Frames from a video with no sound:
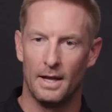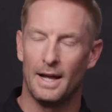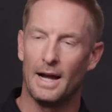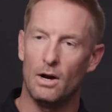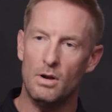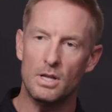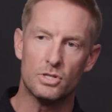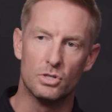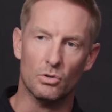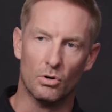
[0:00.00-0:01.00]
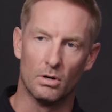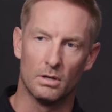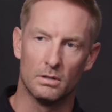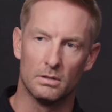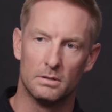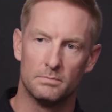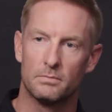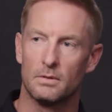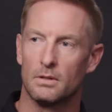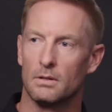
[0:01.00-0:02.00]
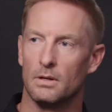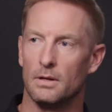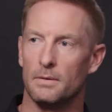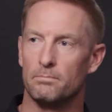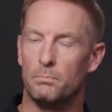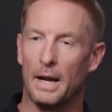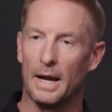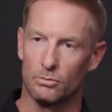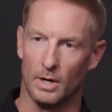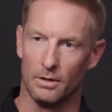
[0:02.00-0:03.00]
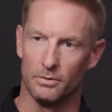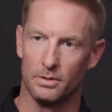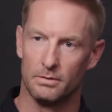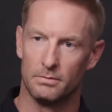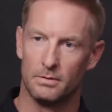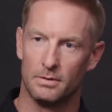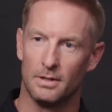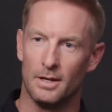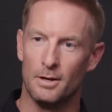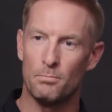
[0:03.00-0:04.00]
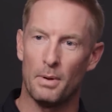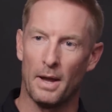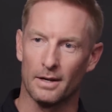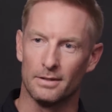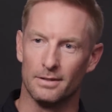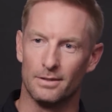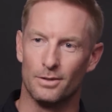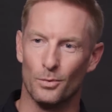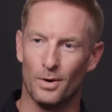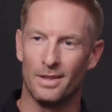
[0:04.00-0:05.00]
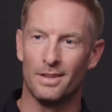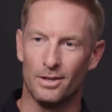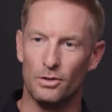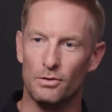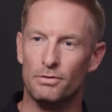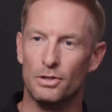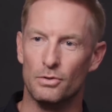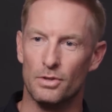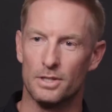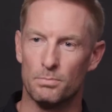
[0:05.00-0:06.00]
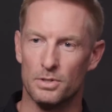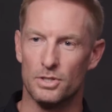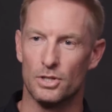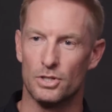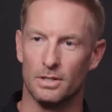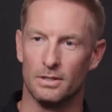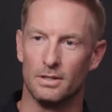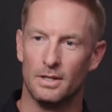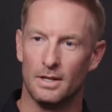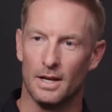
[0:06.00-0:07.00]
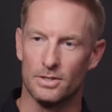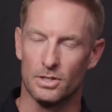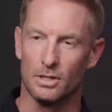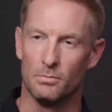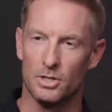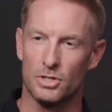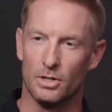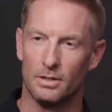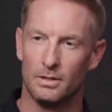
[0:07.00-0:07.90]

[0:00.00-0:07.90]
How has your background impacted the way that you view this position as the commissioner?